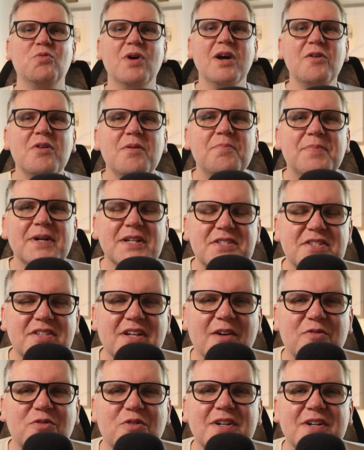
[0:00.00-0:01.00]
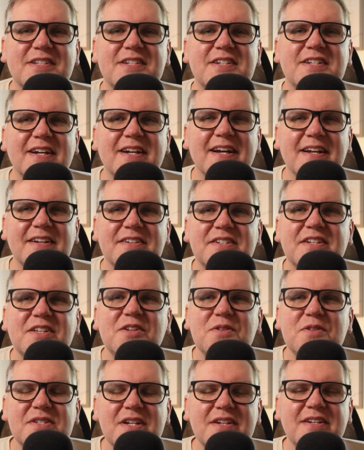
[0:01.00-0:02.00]
The way we build software has changed. You
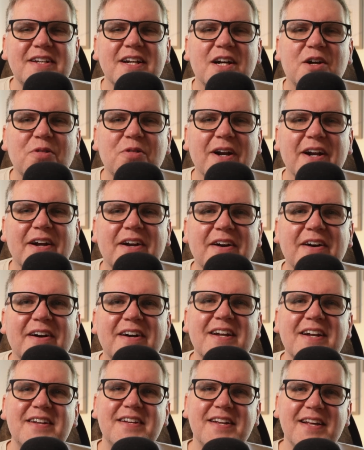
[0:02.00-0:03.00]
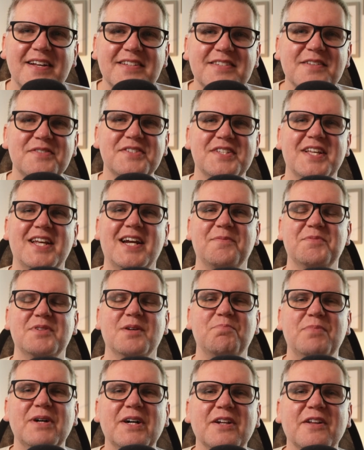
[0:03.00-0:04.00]
used to need a credit card and days of setup
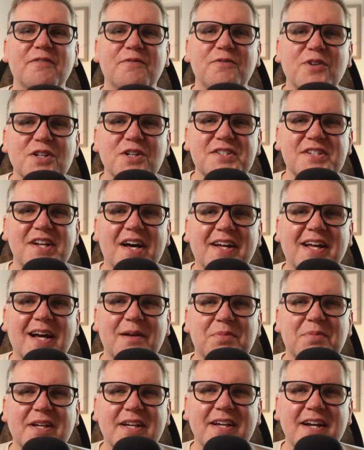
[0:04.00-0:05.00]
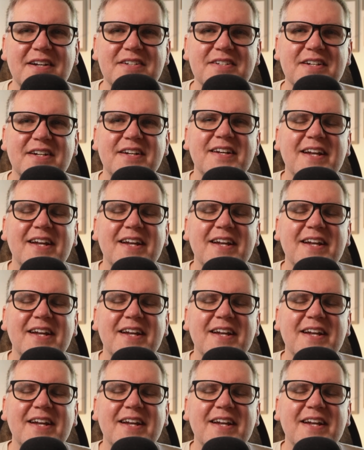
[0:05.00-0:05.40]
to build a full stack application.